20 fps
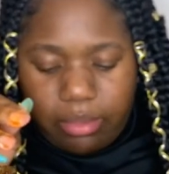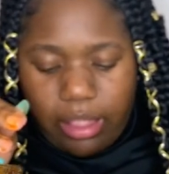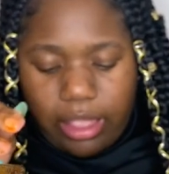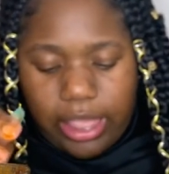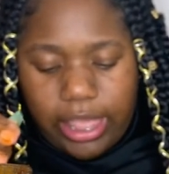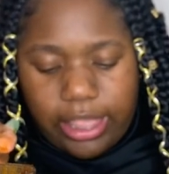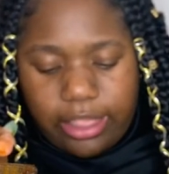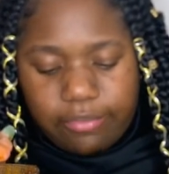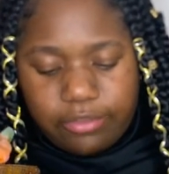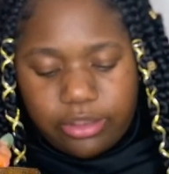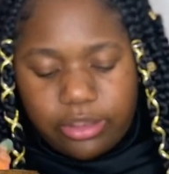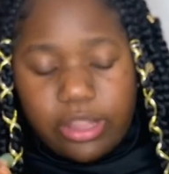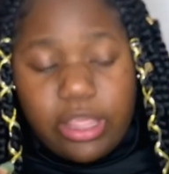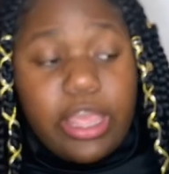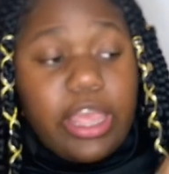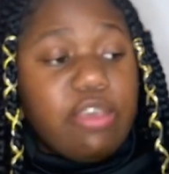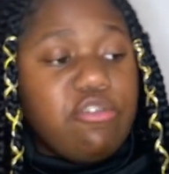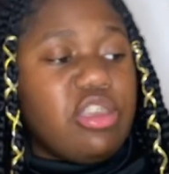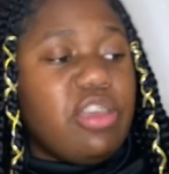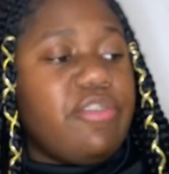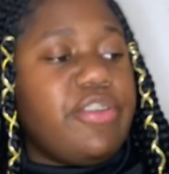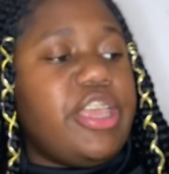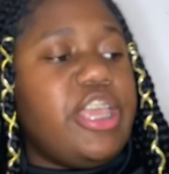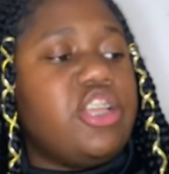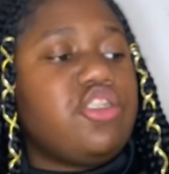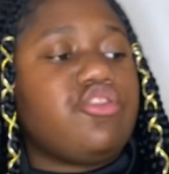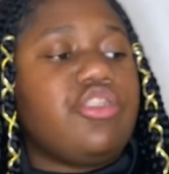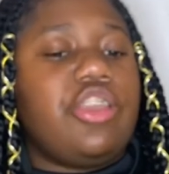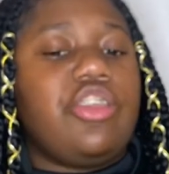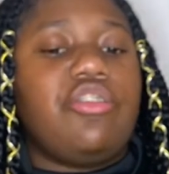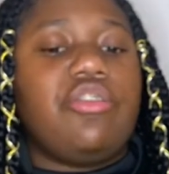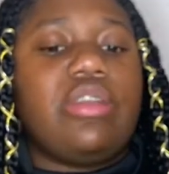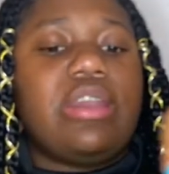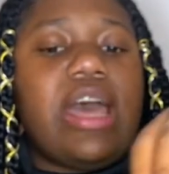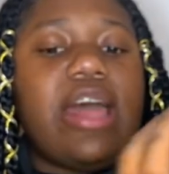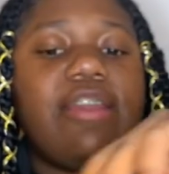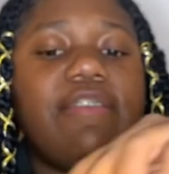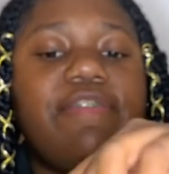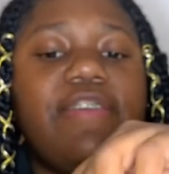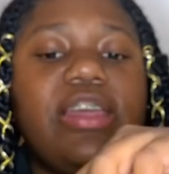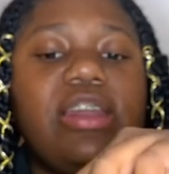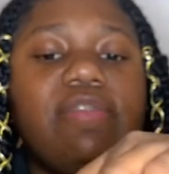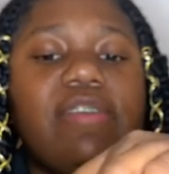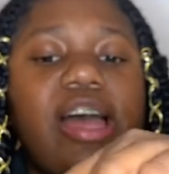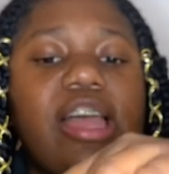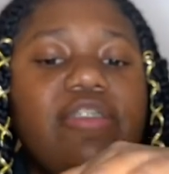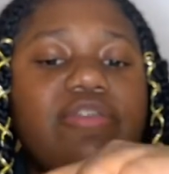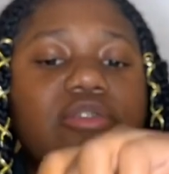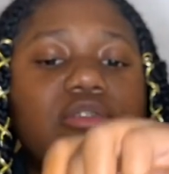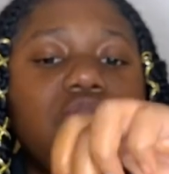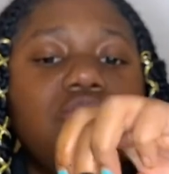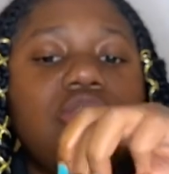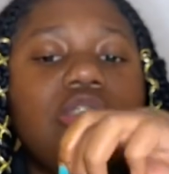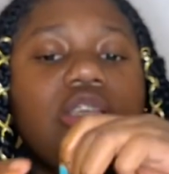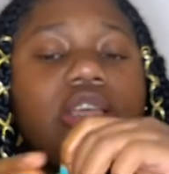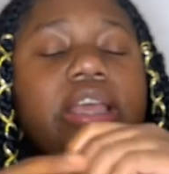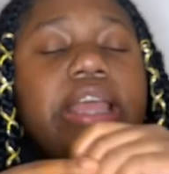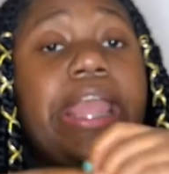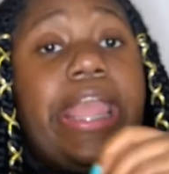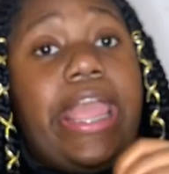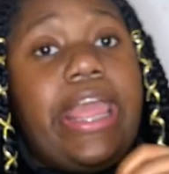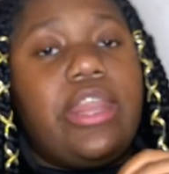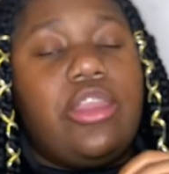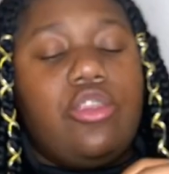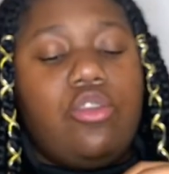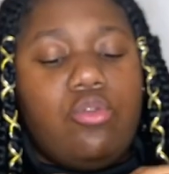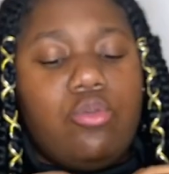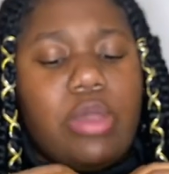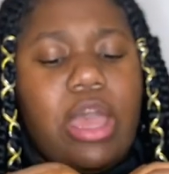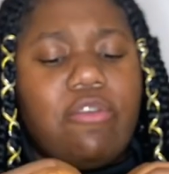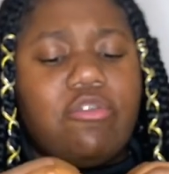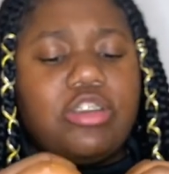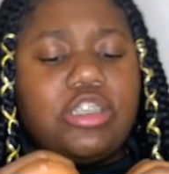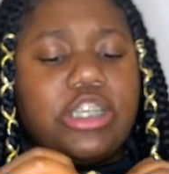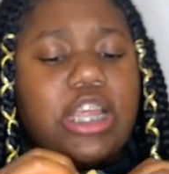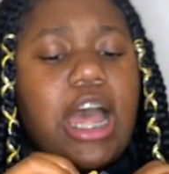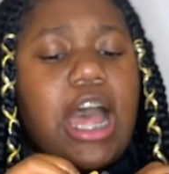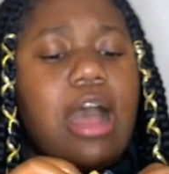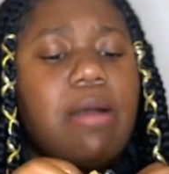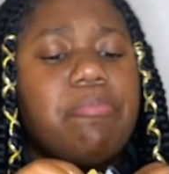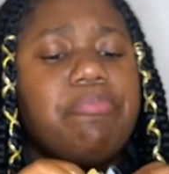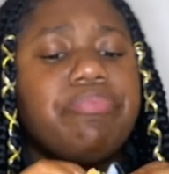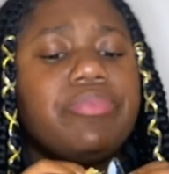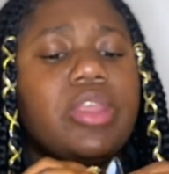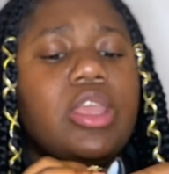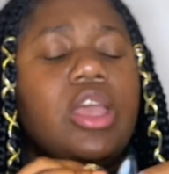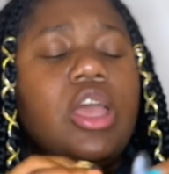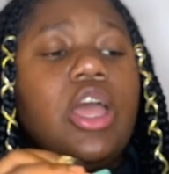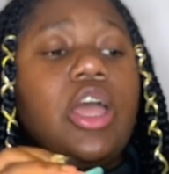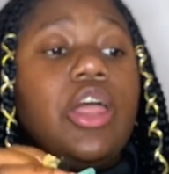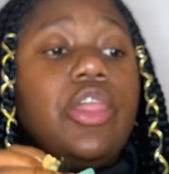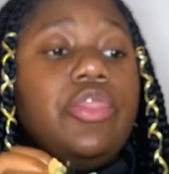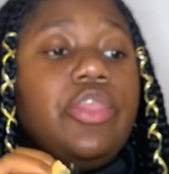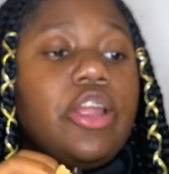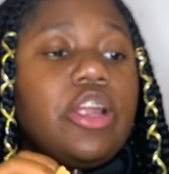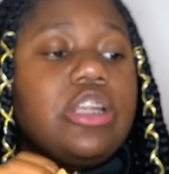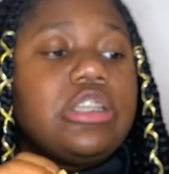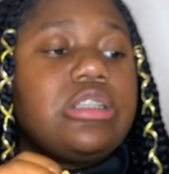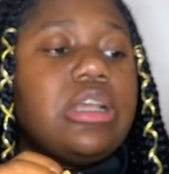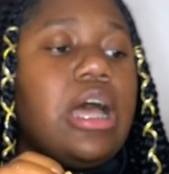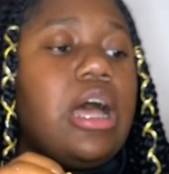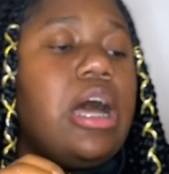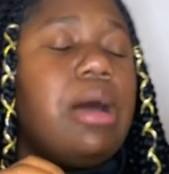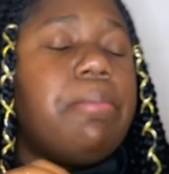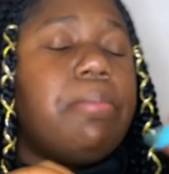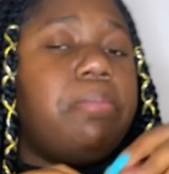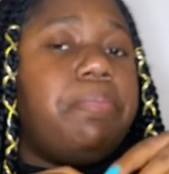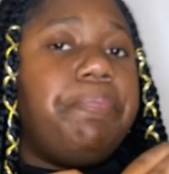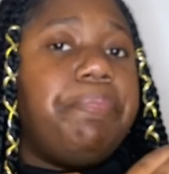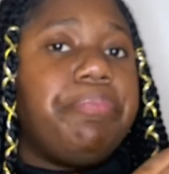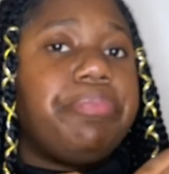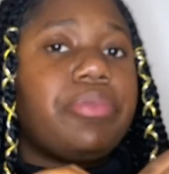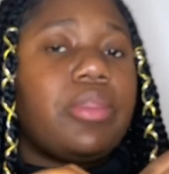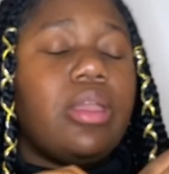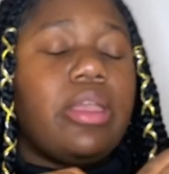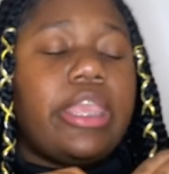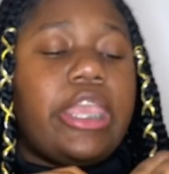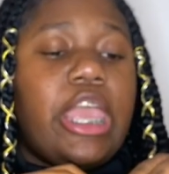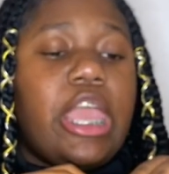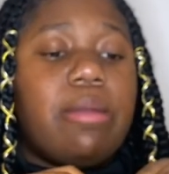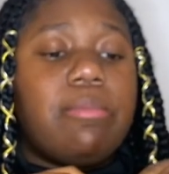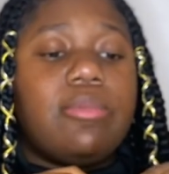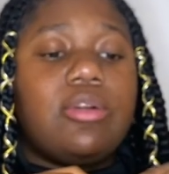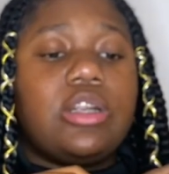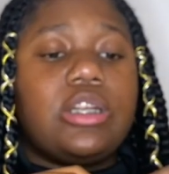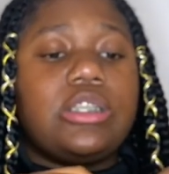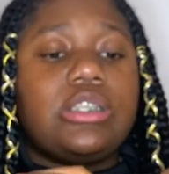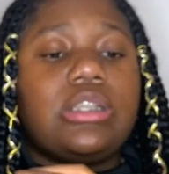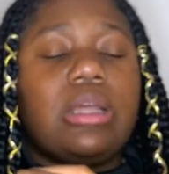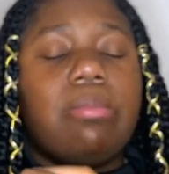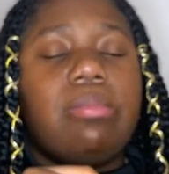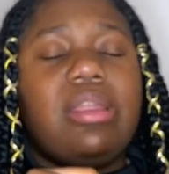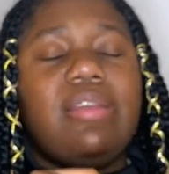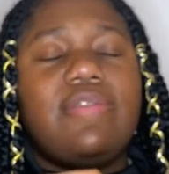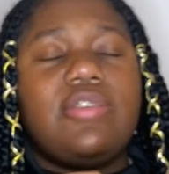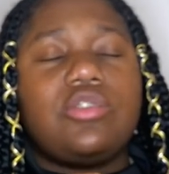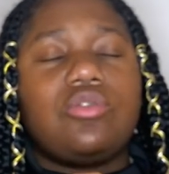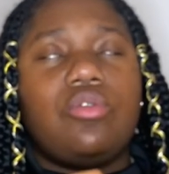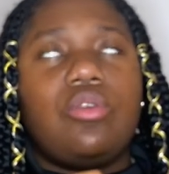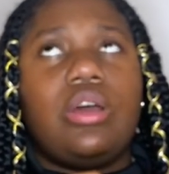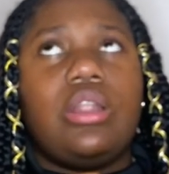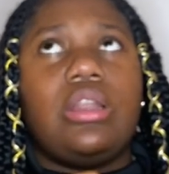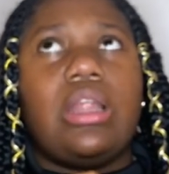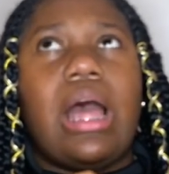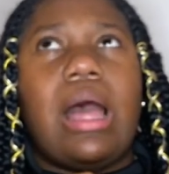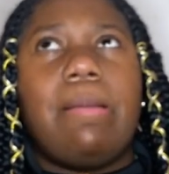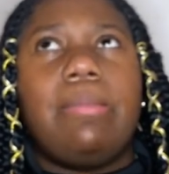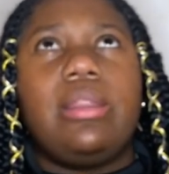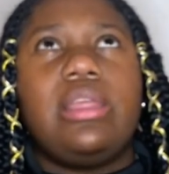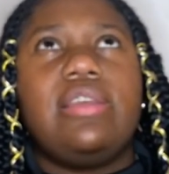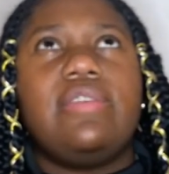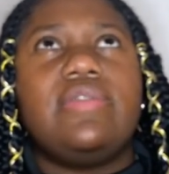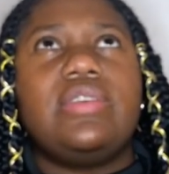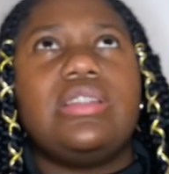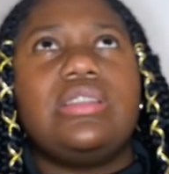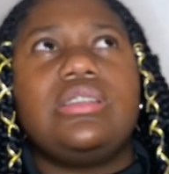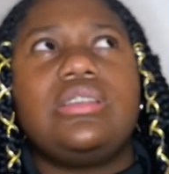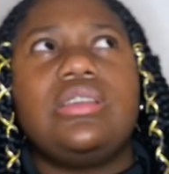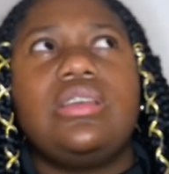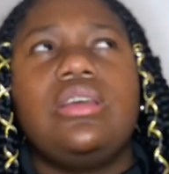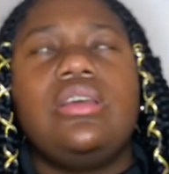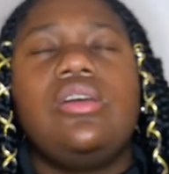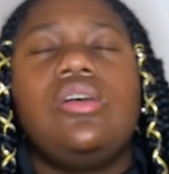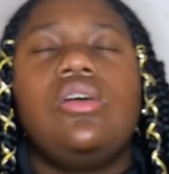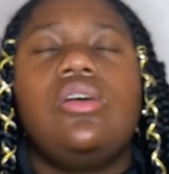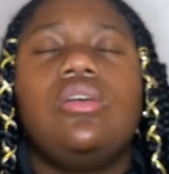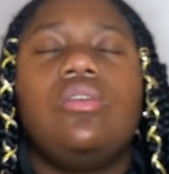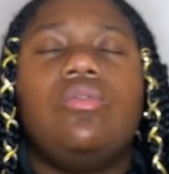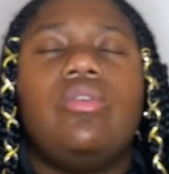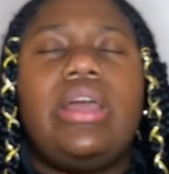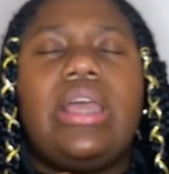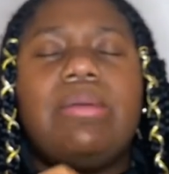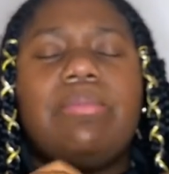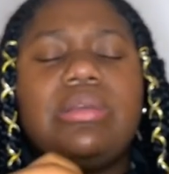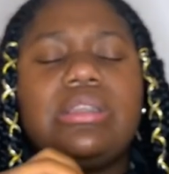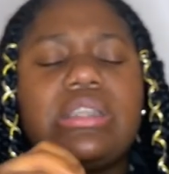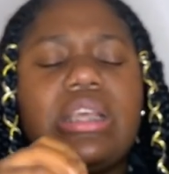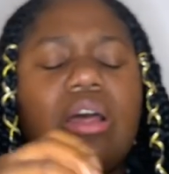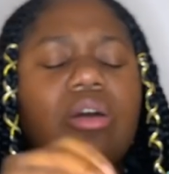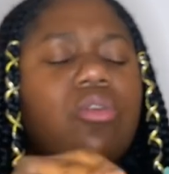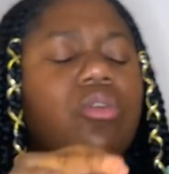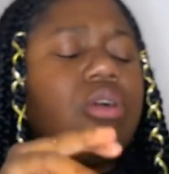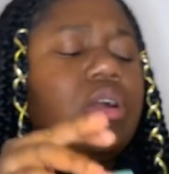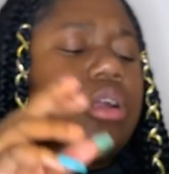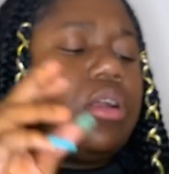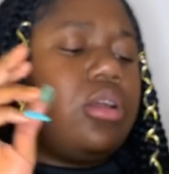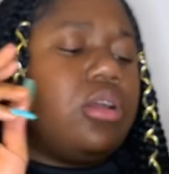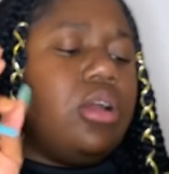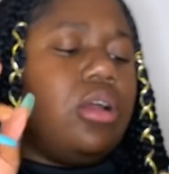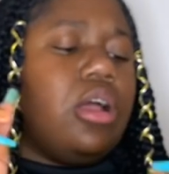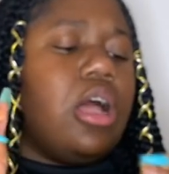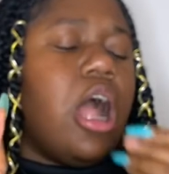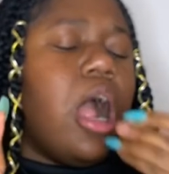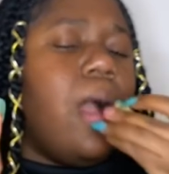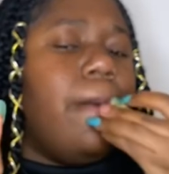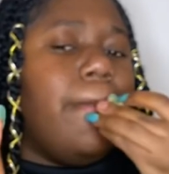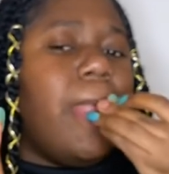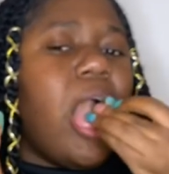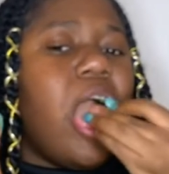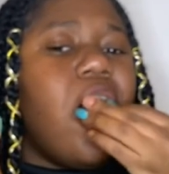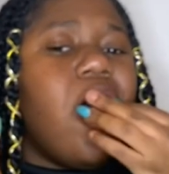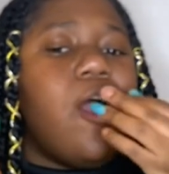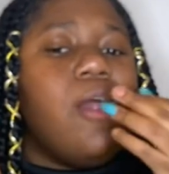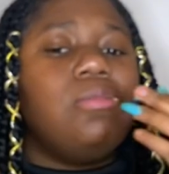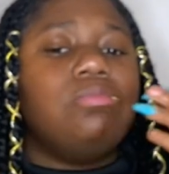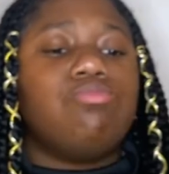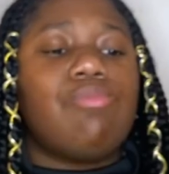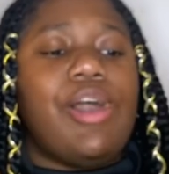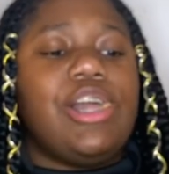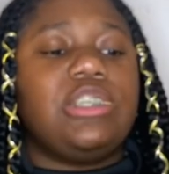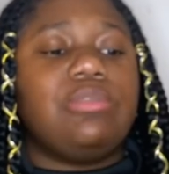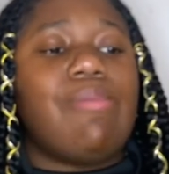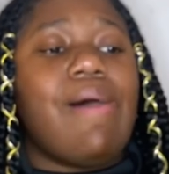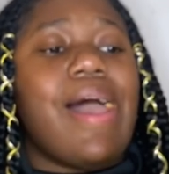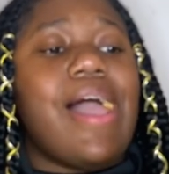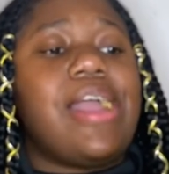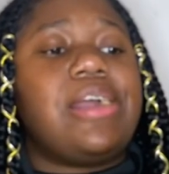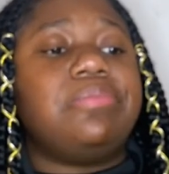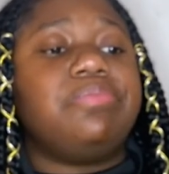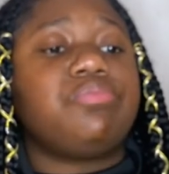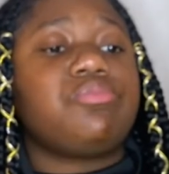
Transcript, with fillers: and if you have Android and you're not a fan of iPhones and you have a job, there's um cameras. I believe it's on. I believe it's on Amazon or um Best Buy.